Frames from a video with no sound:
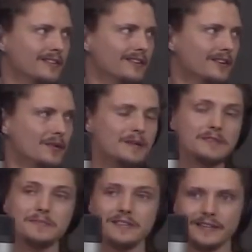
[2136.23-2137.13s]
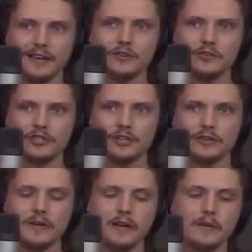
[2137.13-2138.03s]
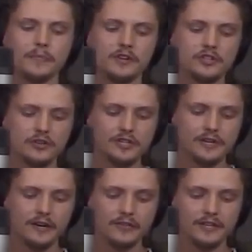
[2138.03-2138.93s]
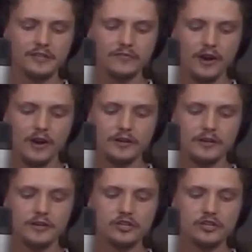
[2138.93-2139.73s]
you know, I want him mm. to be a king also. So Siddhartha's father